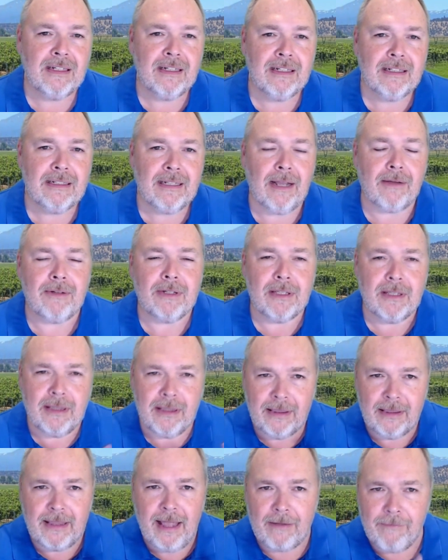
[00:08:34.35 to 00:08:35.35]
Now,
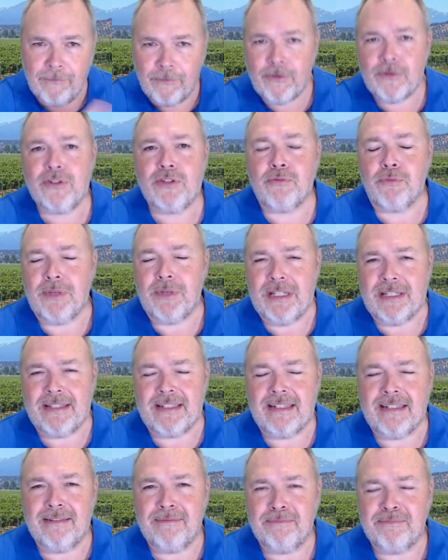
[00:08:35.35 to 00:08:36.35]
that first
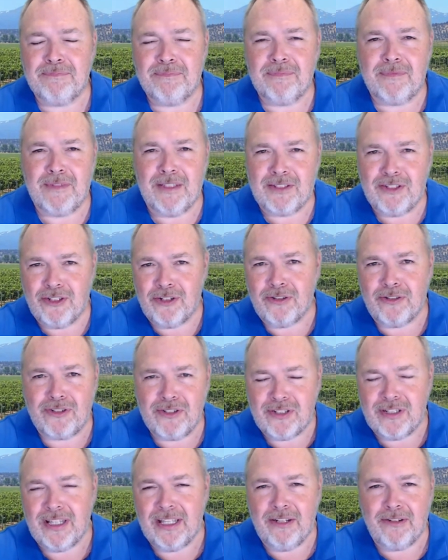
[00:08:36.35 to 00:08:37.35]
reason, the
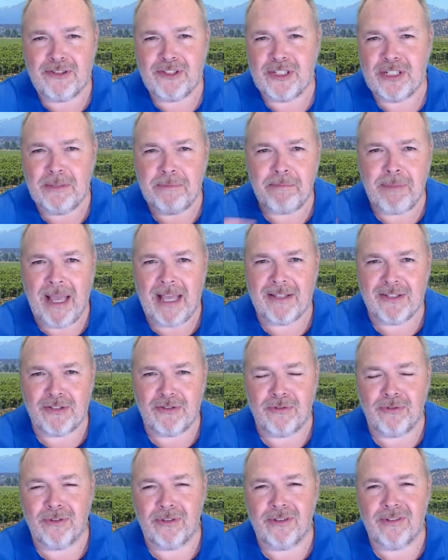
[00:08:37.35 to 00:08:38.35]
church leadership,
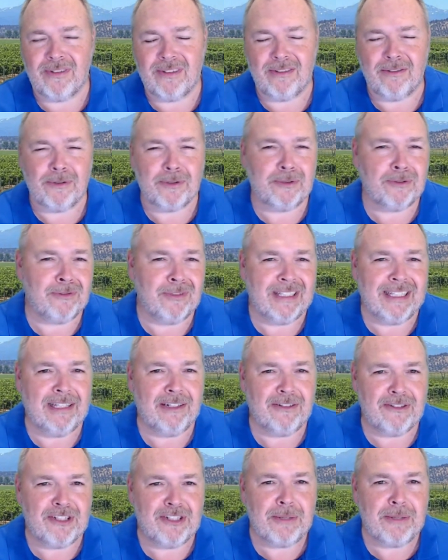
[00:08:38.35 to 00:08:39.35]
pastor, or
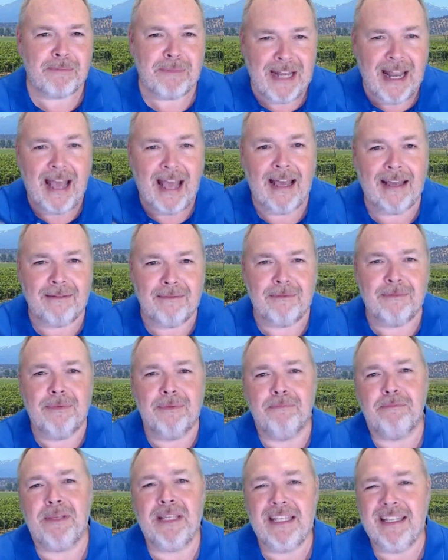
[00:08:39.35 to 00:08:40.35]
leadership
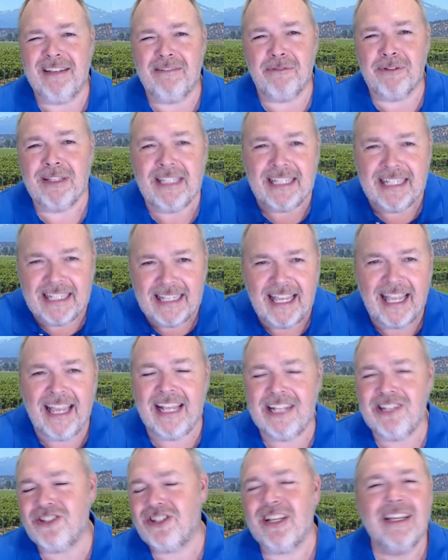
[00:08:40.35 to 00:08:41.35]
not being really
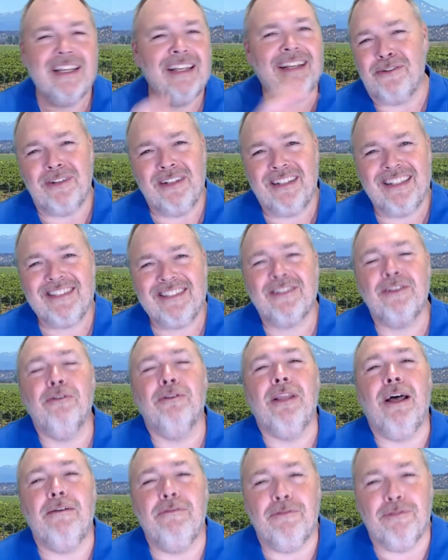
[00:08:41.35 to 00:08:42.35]
engaged, gets no
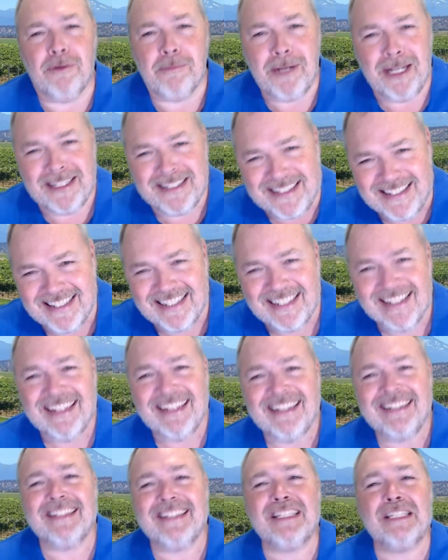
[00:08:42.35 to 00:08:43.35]
love from us,
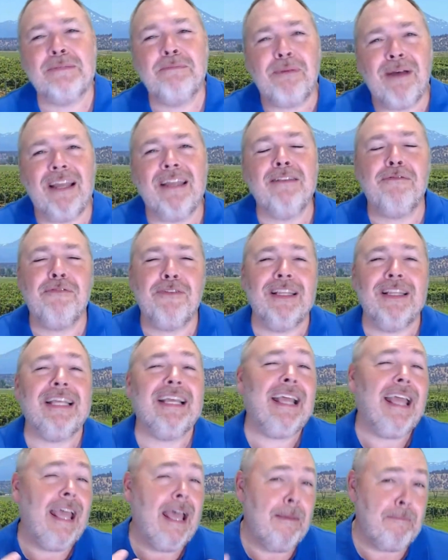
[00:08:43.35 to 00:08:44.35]
despite
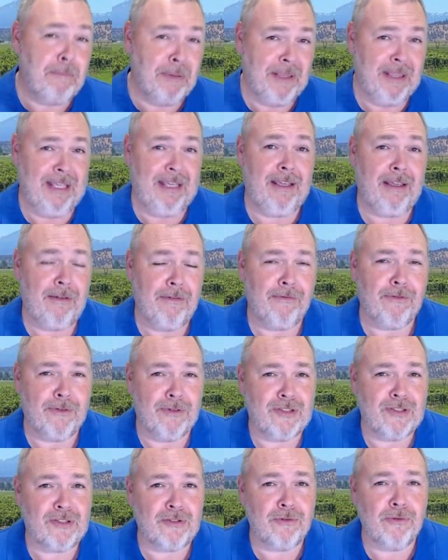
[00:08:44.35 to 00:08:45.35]
feeling empathy for
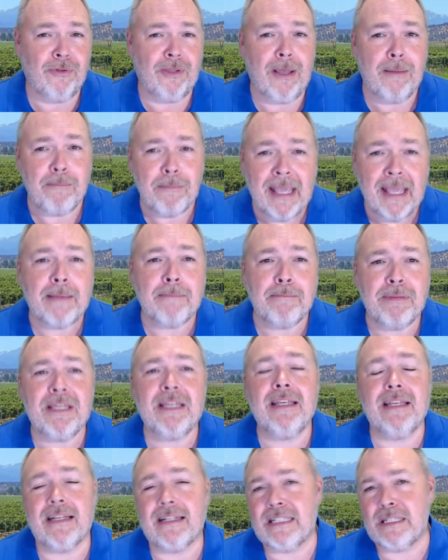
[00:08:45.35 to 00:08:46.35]
a school that may
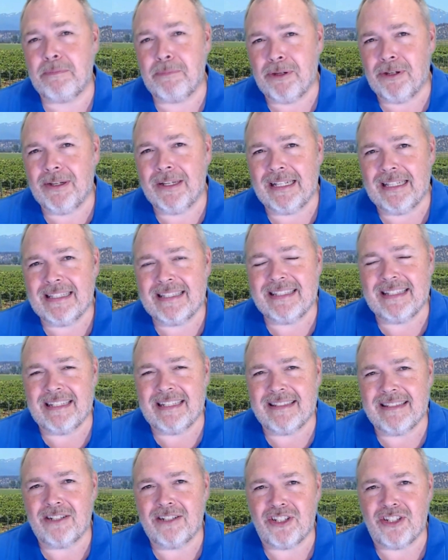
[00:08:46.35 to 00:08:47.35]
be
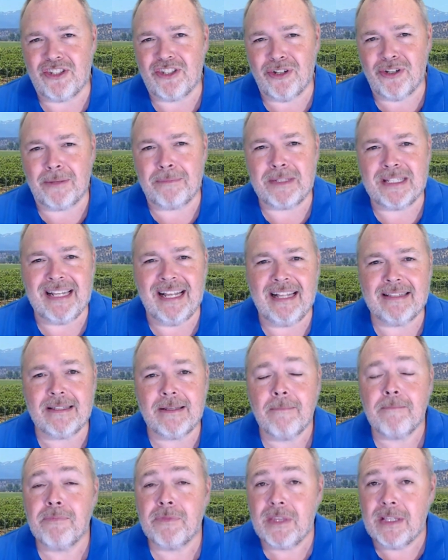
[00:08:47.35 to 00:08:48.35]
experiencing such a
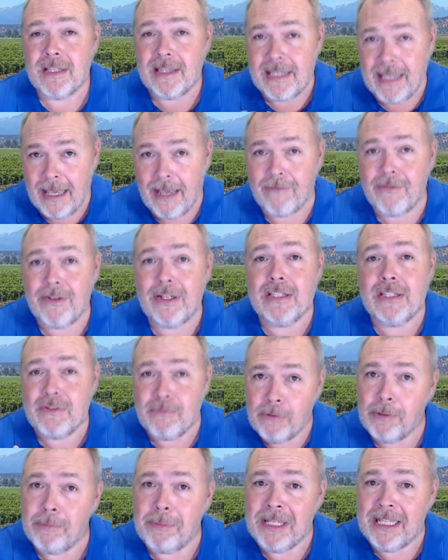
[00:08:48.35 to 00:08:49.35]
circumstance. The
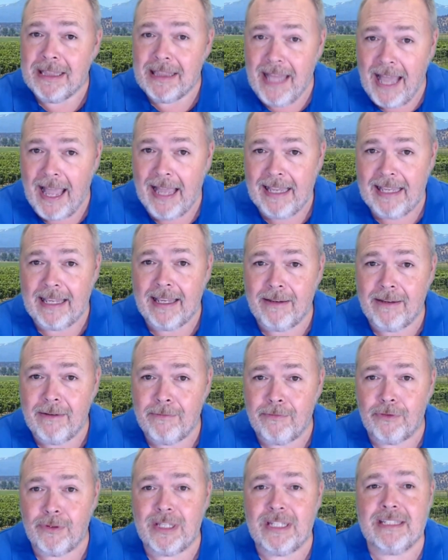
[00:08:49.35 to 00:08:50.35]
evidence will be
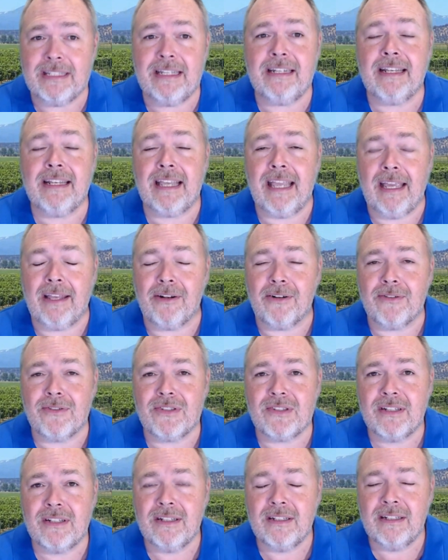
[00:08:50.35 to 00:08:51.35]
lacking for these
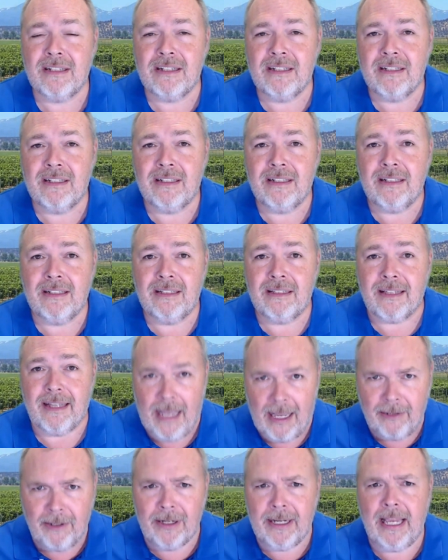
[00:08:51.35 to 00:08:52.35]
indicators. The
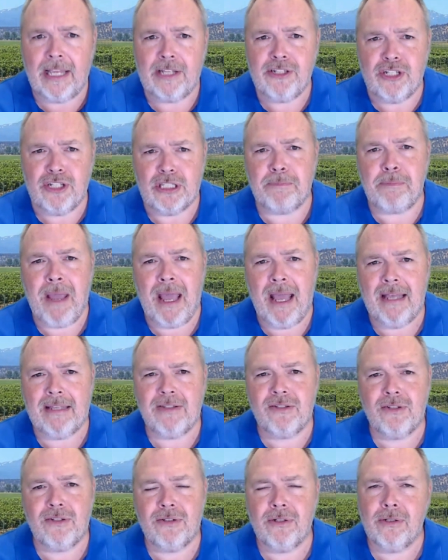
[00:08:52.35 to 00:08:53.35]
congregation's
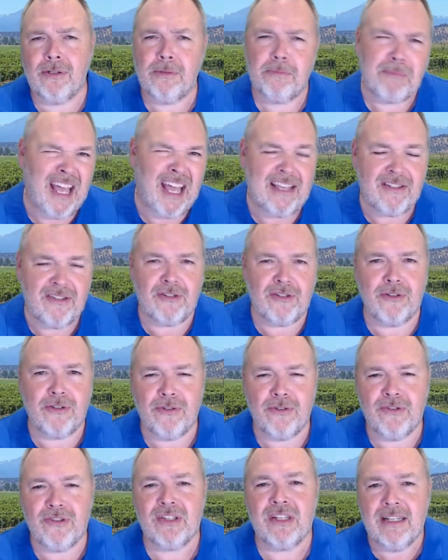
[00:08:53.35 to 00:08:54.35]

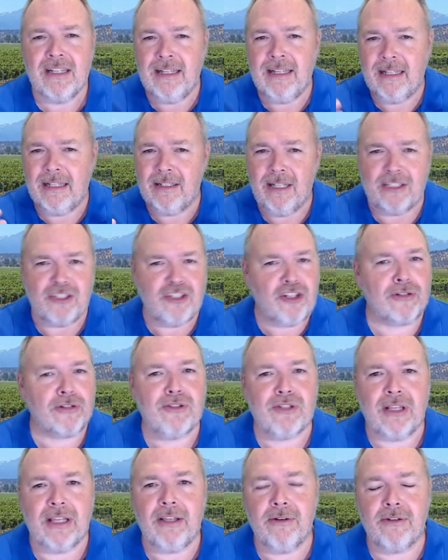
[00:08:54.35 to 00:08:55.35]
pastors, and
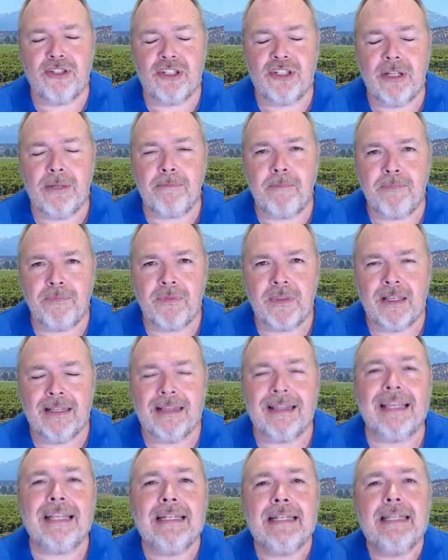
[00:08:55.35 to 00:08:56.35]
church leadership,
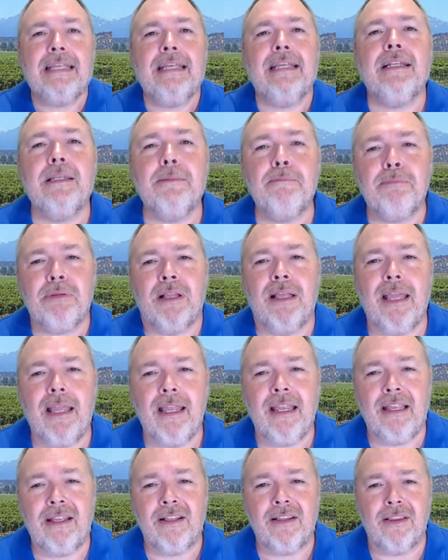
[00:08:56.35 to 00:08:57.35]
they need to
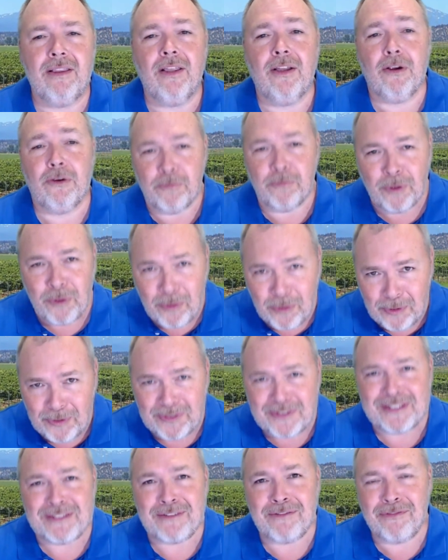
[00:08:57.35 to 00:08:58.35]
play their
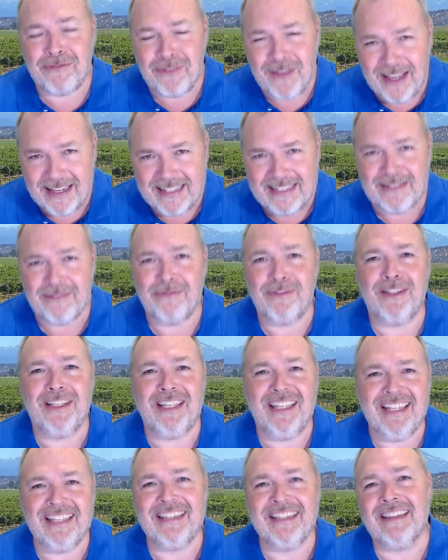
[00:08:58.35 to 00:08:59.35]
roles
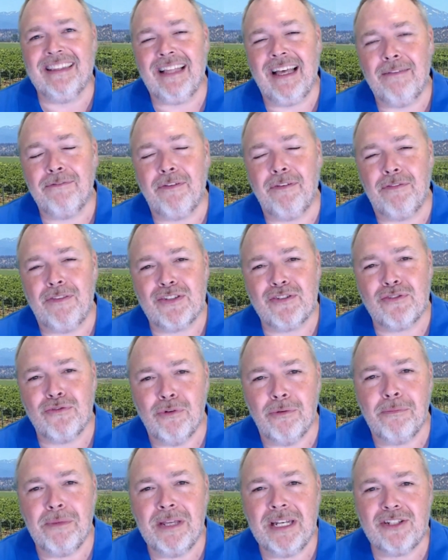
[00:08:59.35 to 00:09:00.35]
effectively in the life of the
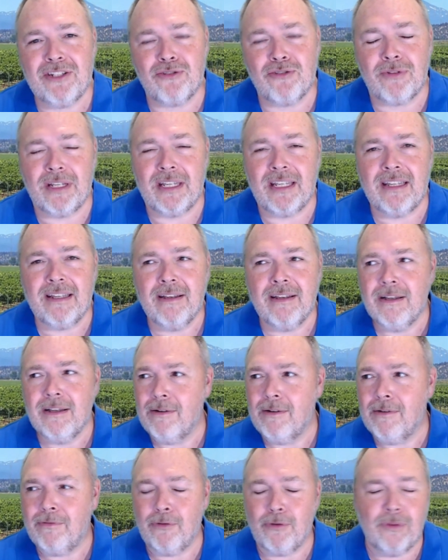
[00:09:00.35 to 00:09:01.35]
school ministry
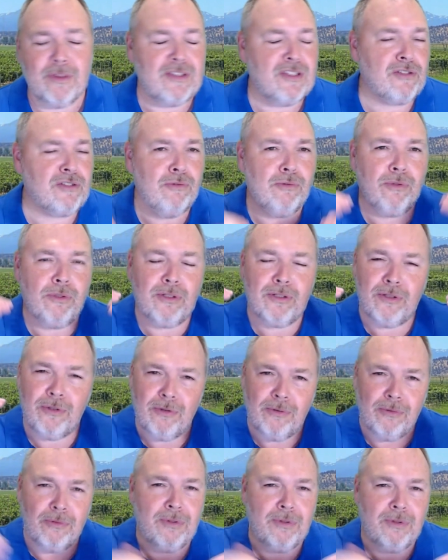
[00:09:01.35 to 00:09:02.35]
for the school
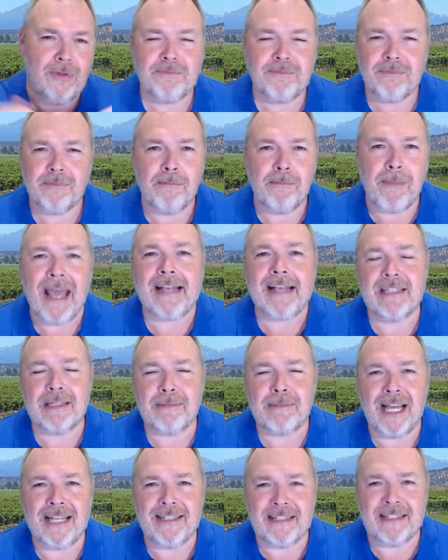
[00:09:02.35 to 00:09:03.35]
to
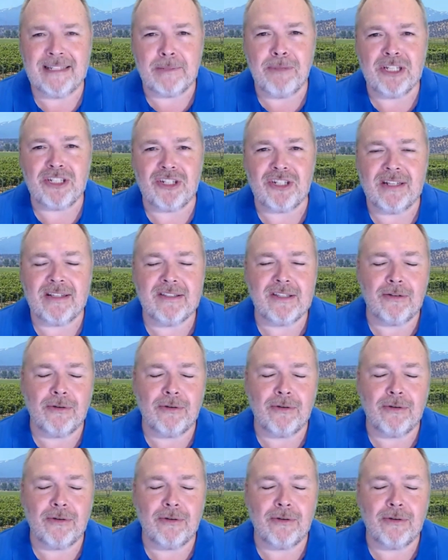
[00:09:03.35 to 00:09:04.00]
maximize its mission.